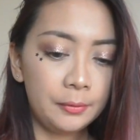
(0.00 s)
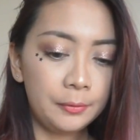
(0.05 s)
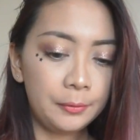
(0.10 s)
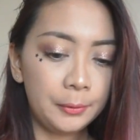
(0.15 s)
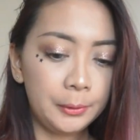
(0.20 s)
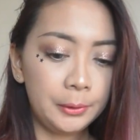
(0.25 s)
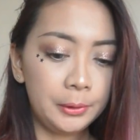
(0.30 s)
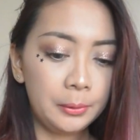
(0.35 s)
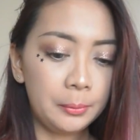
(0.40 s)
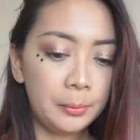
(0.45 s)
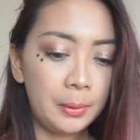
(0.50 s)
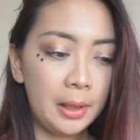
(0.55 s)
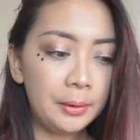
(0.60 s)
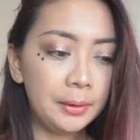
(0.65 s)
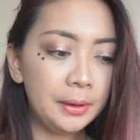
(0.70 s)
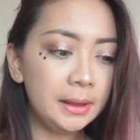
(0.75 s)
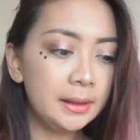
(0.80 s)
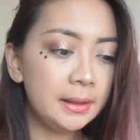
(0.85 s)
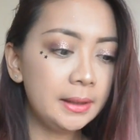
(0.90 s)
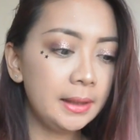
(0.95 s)
for the
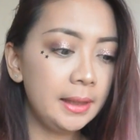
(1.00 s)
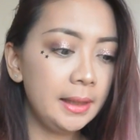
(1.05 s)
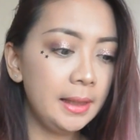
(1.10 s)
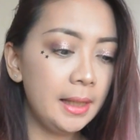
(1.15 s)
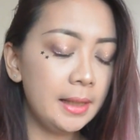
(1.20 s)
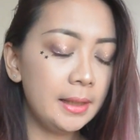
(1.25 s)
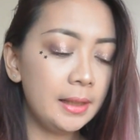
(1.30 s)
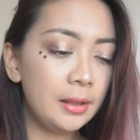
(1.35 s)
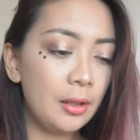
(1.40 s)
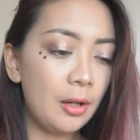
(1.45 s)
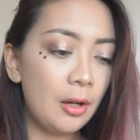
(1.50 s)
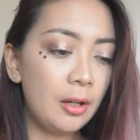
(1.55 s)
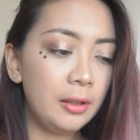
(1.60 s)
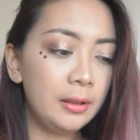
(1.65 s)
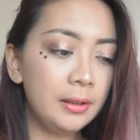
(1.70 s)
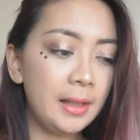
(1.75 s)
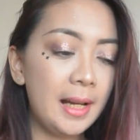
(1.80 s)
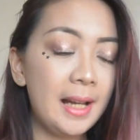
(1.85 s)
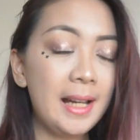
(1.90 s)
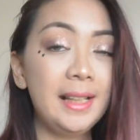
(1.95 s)
warranty, and then
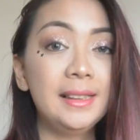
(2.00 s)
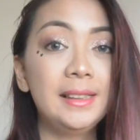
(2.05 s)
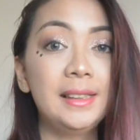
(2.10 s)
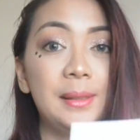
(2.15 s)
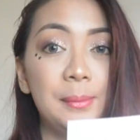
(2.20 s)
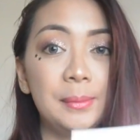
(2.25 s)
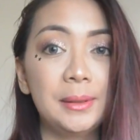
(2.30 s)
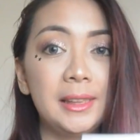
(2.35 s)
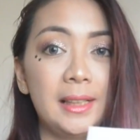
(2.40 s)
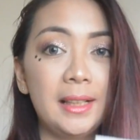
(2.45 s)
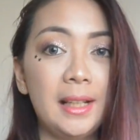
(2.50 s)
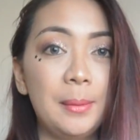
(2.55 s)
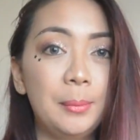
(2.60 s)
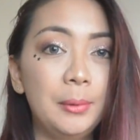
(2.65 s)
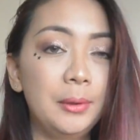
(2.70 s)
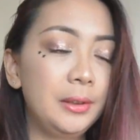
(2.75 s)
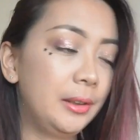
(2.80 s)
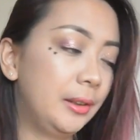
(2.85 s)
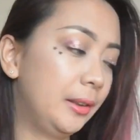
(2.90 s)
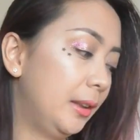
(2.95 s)
all the items that I
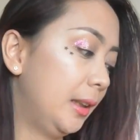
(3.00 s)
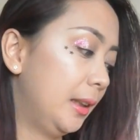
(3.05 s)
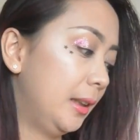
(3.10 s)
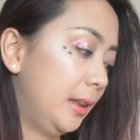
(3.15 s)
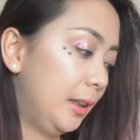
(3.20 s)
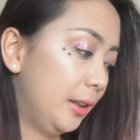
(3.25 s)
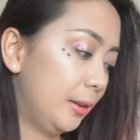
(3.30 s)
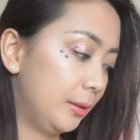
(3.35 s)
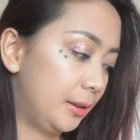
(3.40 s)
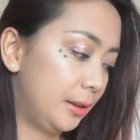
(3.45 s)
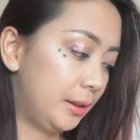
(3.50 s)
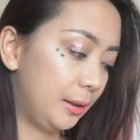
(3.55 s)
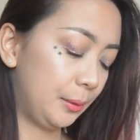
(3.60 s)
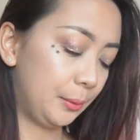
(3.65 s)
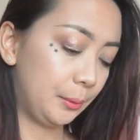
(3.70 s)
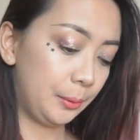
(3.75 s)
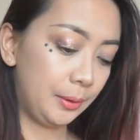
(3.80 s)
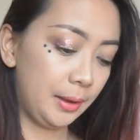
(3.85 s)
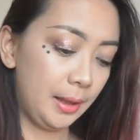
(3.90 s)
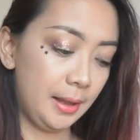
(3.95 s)
bought are in here
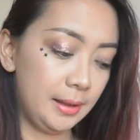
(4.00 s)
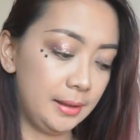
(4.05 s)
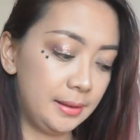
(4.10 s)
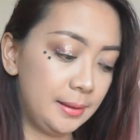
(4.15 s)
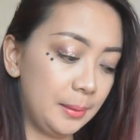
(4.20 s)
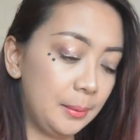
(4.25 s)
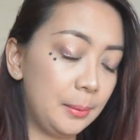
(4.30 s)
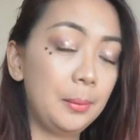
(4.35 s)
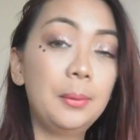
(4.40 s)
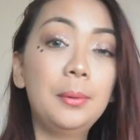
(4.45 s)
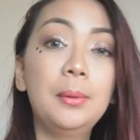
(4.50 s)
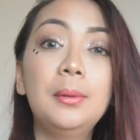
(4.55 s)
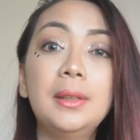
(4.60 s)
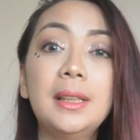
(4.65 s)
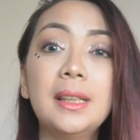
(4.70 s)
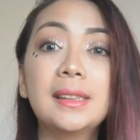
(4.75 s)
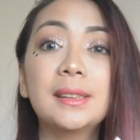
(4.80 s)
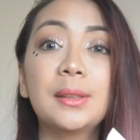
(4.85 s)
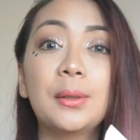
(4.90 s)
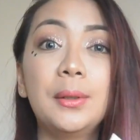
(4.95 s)
too. Okay, so
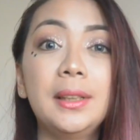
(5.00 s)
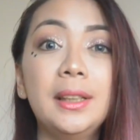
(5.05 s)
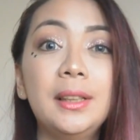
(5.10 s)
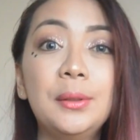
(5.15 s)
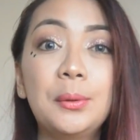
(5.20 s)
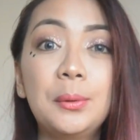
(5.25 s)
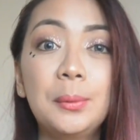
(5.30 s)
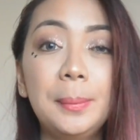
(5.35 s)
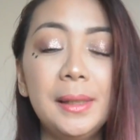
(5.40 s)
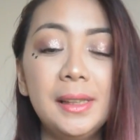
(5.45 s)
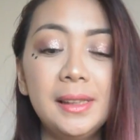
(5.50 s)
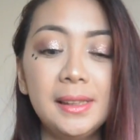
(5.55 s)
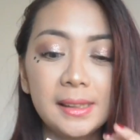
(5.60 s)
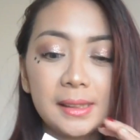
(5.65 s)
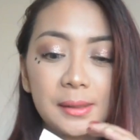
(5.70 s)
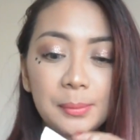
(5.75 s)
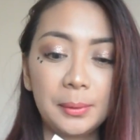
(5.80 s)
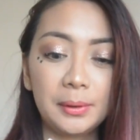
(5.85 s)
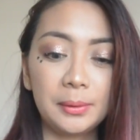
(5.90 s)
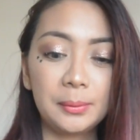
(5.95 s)
let's go ahead and open
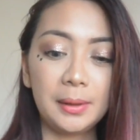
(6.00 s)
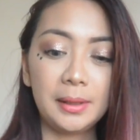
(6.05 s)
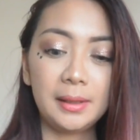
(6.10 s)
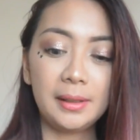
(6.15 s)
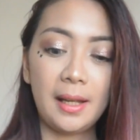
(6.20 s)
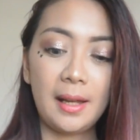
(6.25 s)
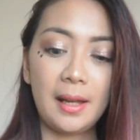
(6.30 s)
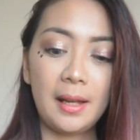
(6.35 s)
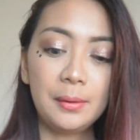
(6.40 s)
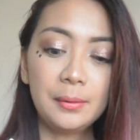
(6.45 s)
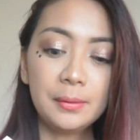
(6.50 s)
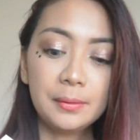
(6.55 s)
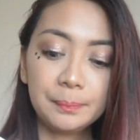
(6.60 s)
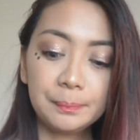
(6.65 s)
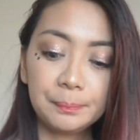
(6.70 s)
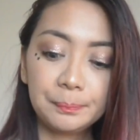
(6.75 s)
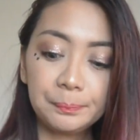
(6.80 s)
this one right now.